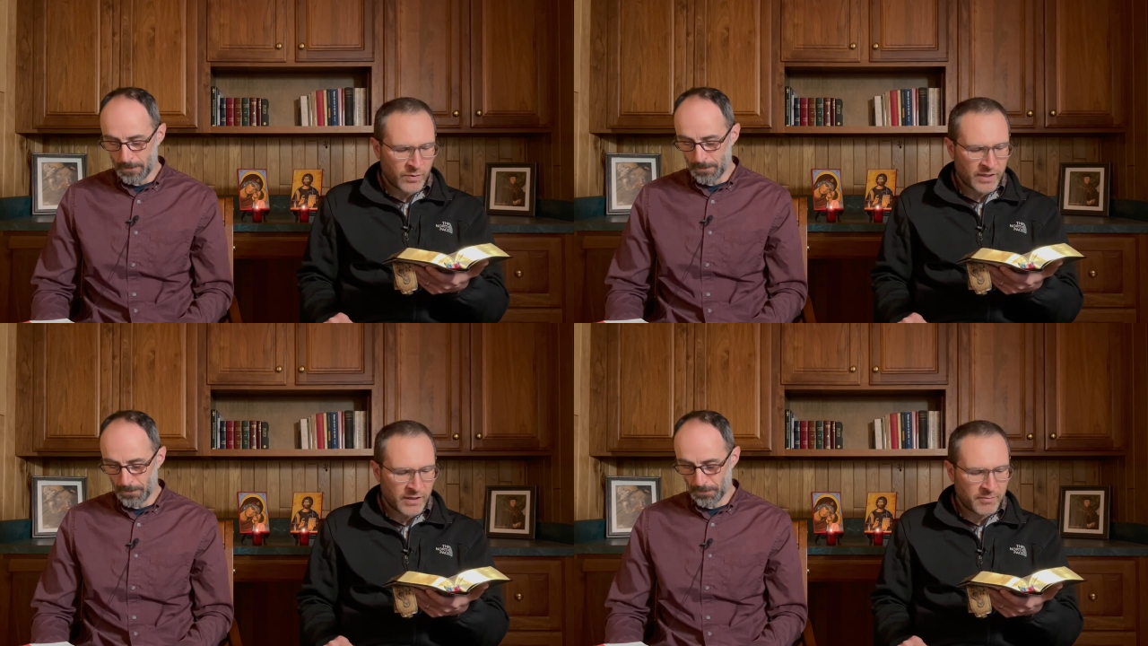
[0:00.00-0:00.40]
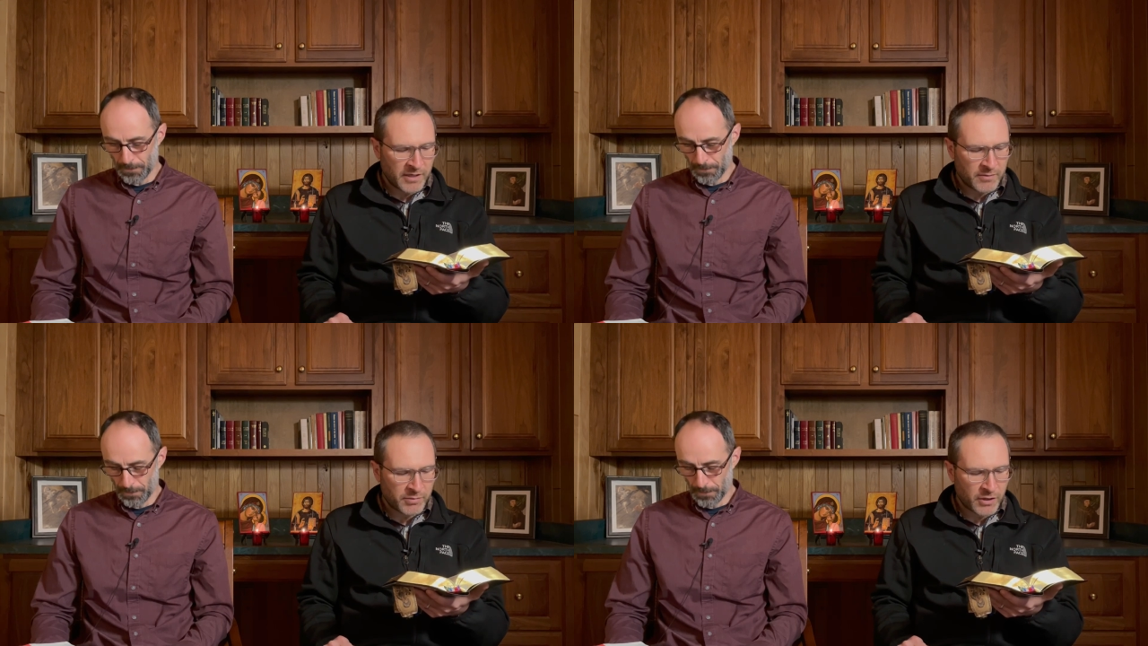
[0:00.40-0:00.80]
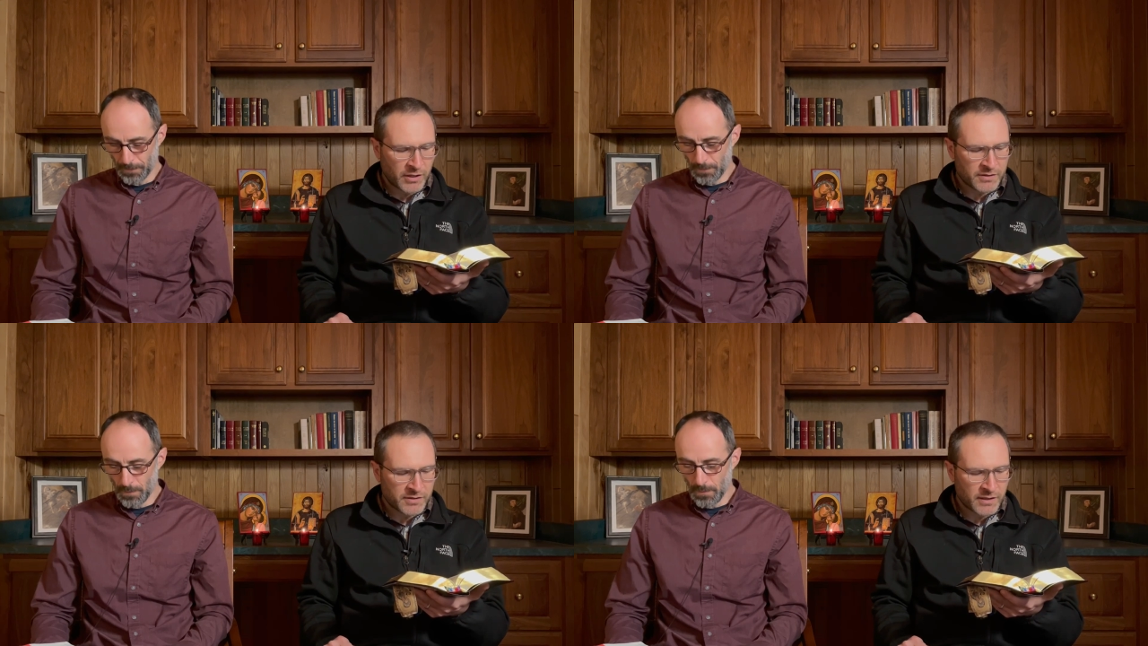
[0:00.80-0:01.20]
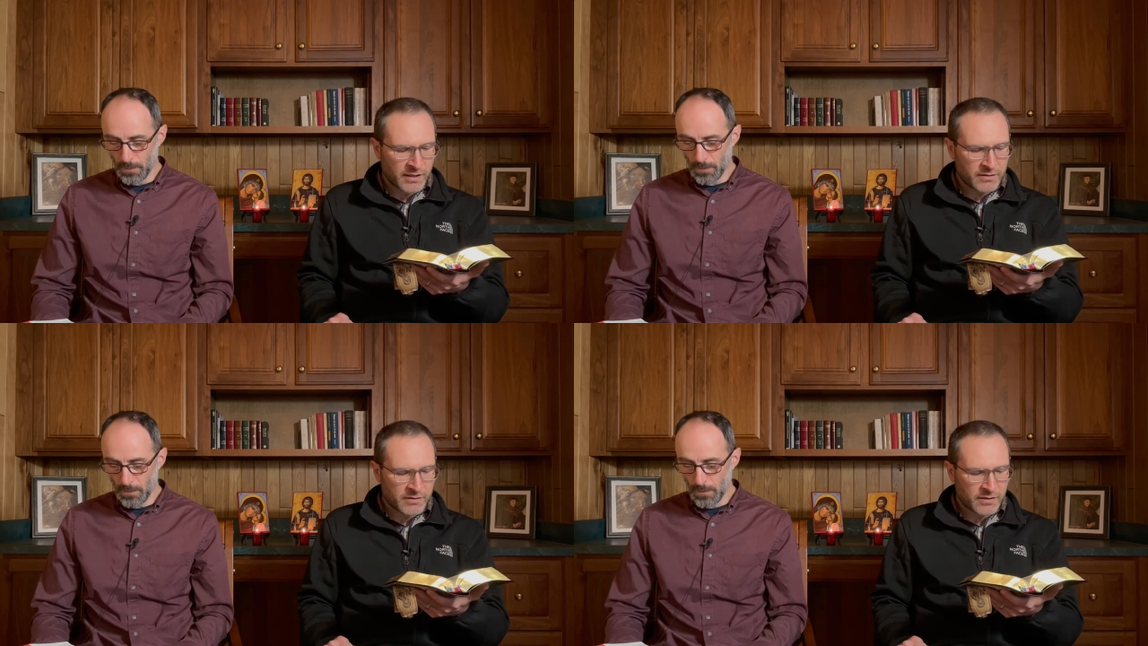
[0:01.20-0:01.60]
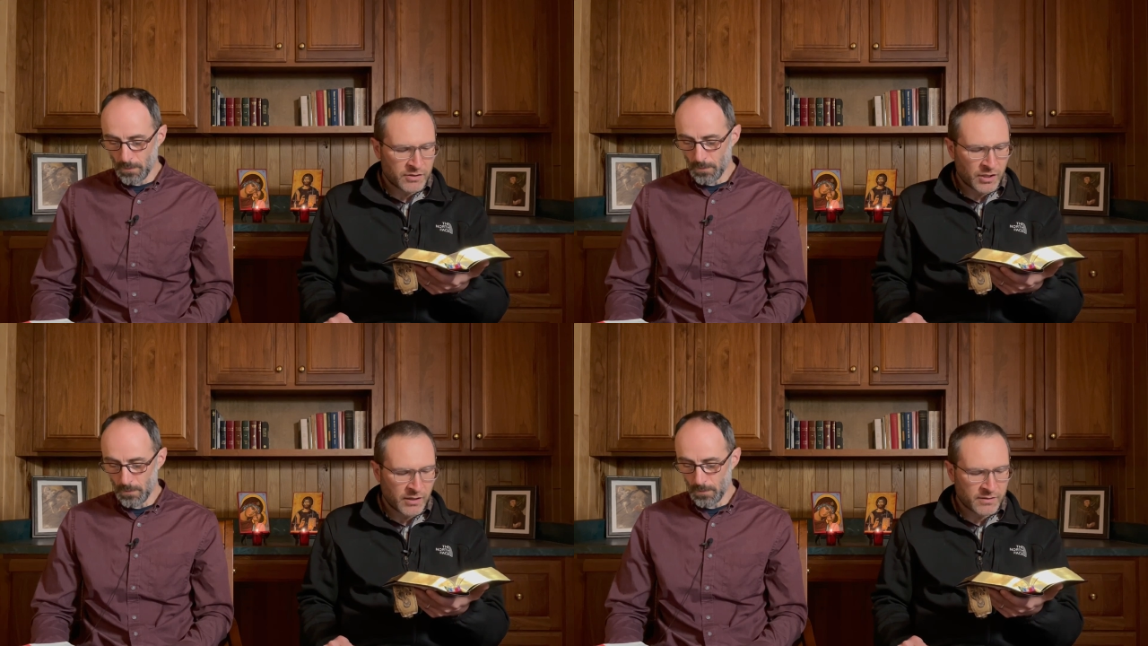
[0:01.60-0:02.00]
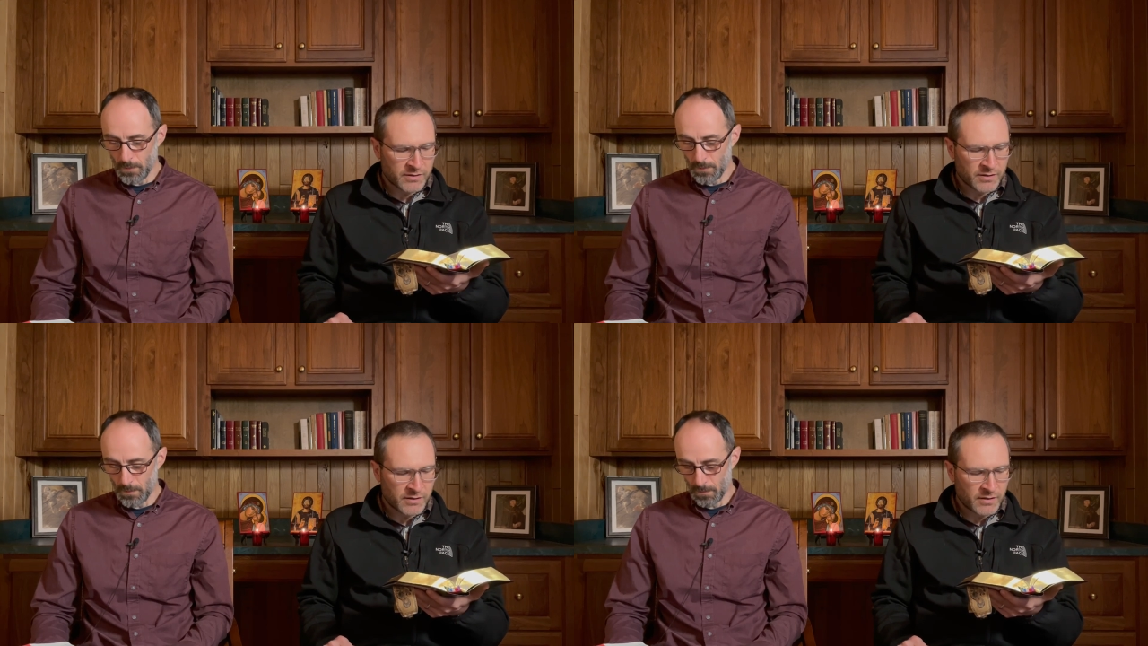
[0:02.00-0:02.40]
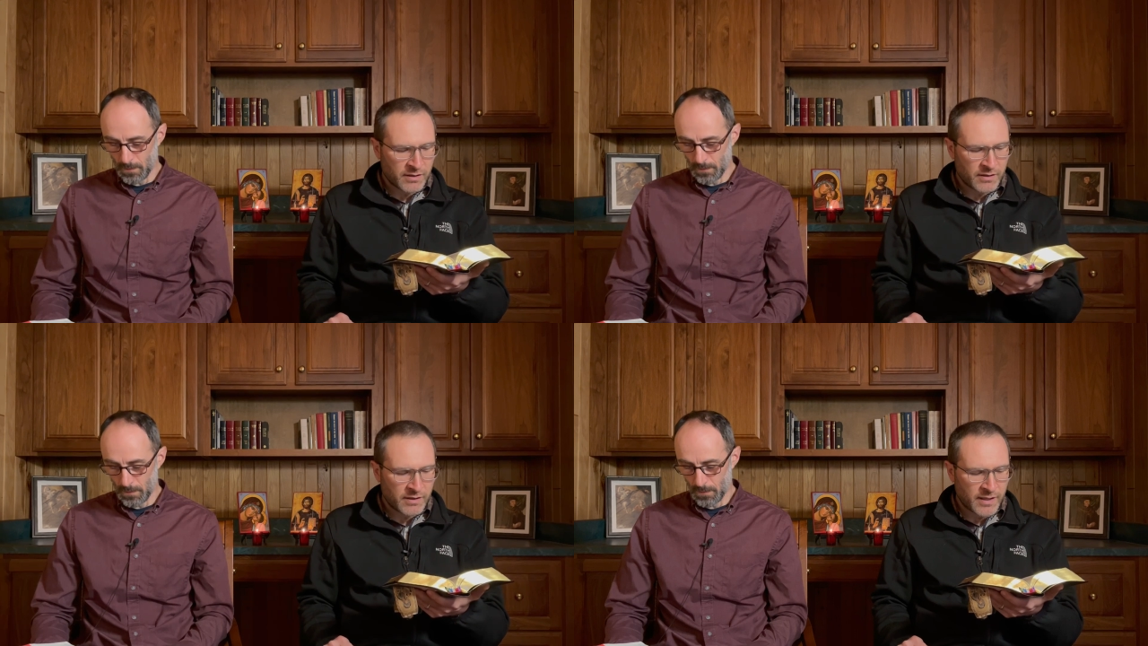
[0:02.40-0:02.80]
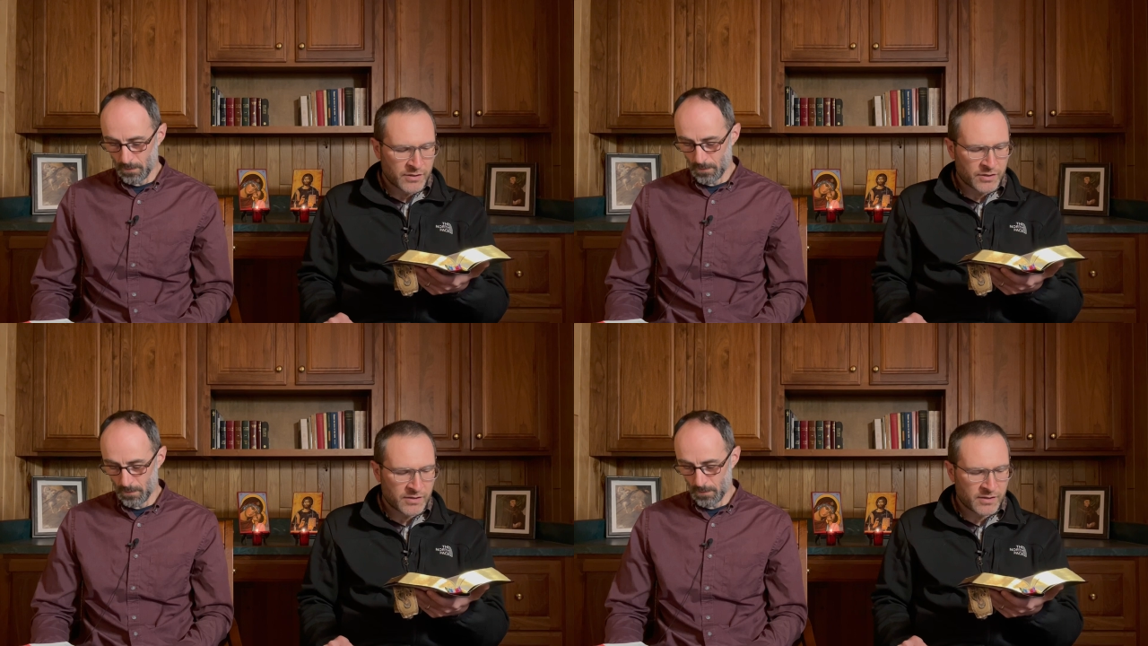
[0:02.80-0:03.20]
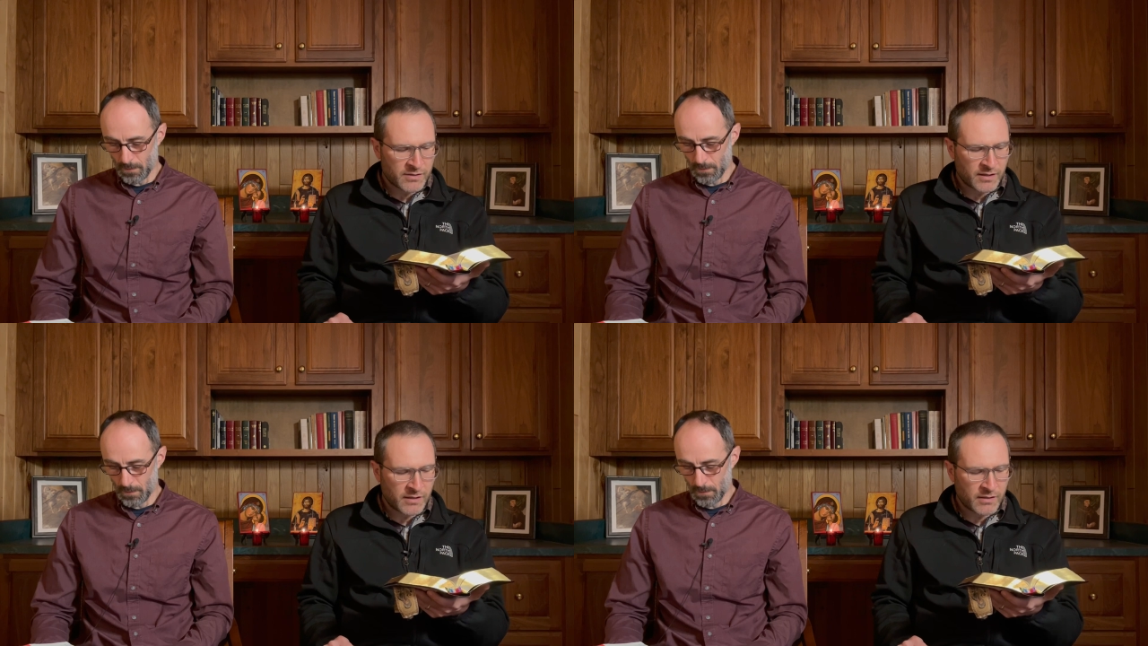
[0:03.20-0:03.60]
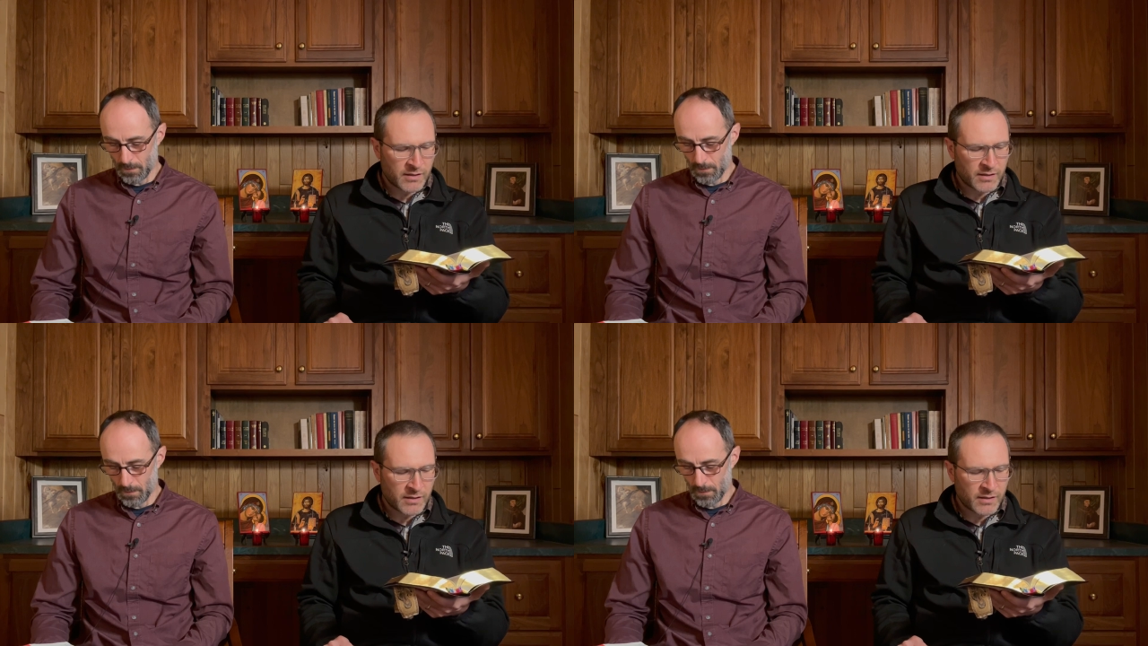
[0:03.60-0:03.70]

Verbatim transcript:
Speaker 1: wicked man plots against the just, and gnashes his teeth